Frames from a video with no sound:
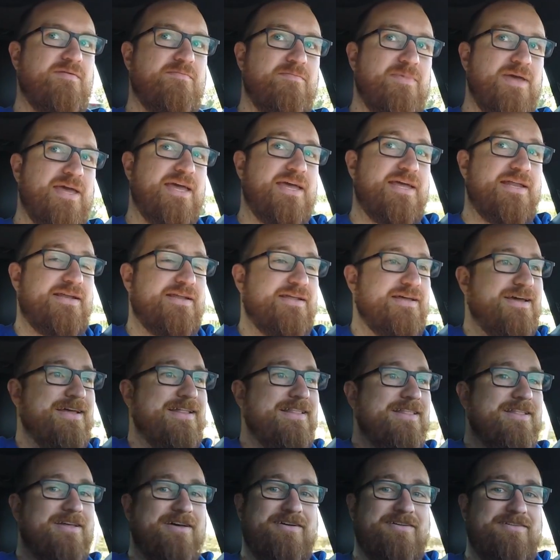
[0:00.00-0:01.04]
Man, I
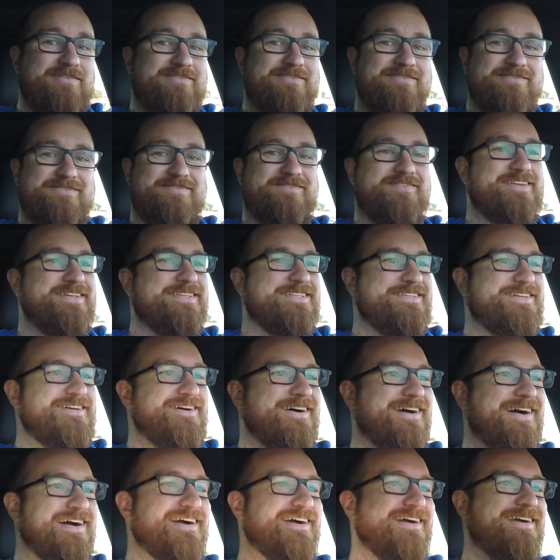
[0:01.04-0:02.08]
love this
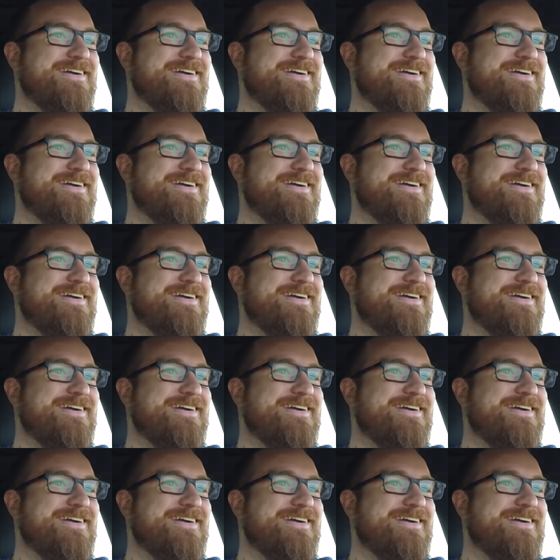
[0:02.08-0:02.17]
car.